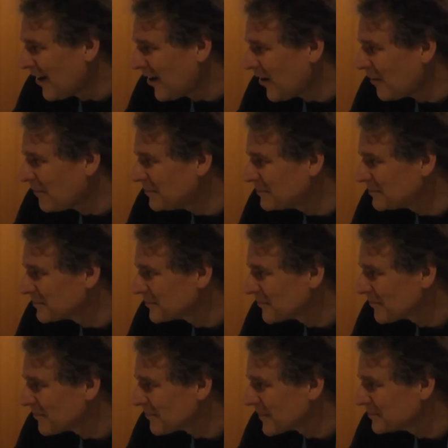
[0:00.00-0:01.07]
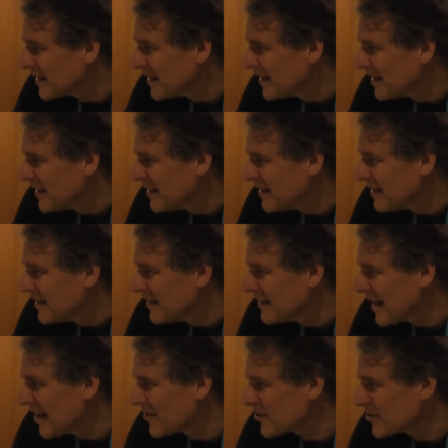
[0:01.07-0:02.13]

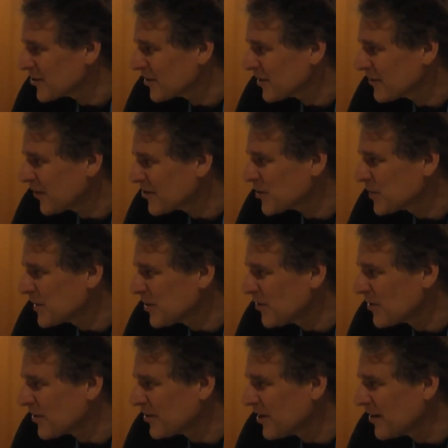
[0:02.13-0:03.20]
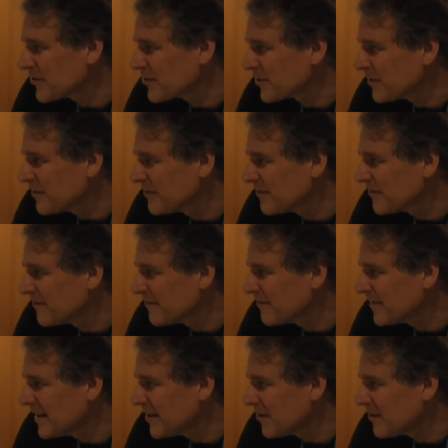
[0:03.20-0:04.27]
Now, they're certain, as far as we know, they're not sort of,
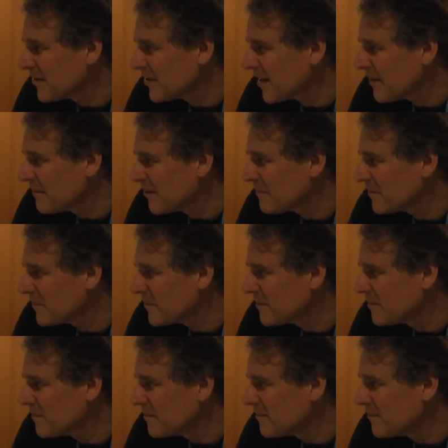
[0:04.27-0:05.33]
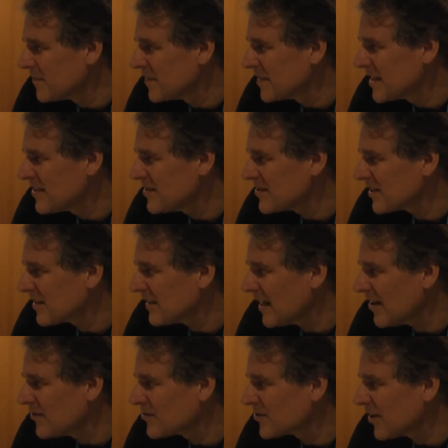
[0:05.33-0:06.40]
you know, they're not, these
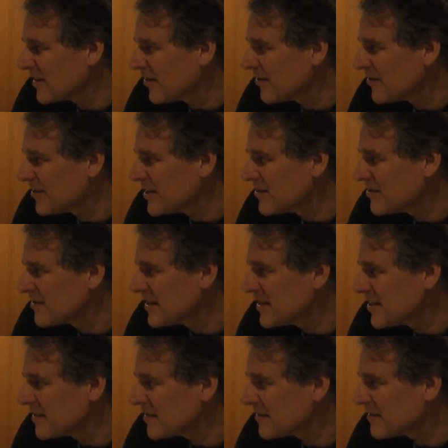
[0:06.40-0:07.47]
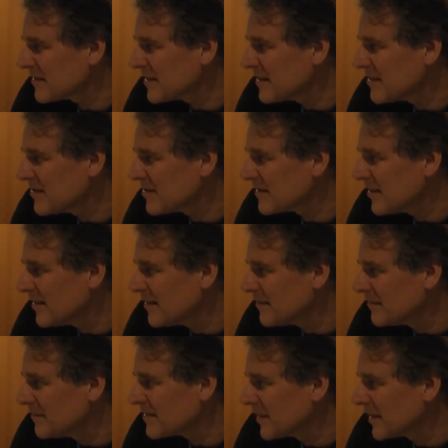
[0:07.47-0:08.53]
clouds are, these
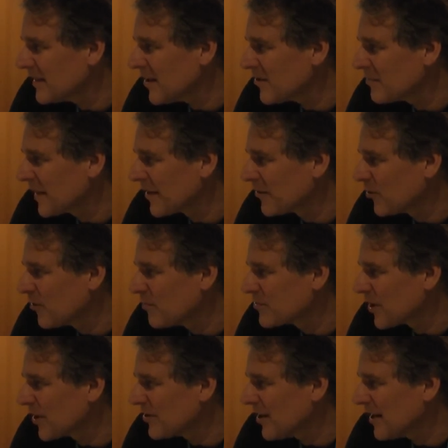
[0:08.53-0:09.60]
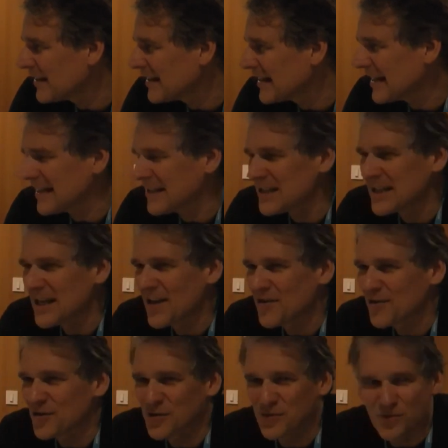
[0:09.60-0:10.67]
cloud microbes are not getting
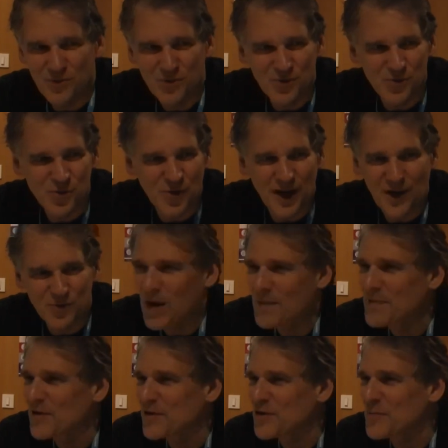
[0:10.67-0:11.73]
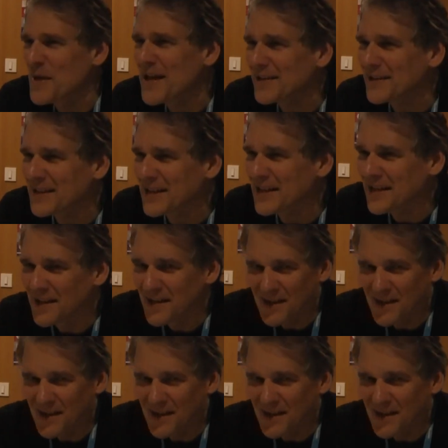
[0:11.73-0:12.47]
together to try and wipe out humanity.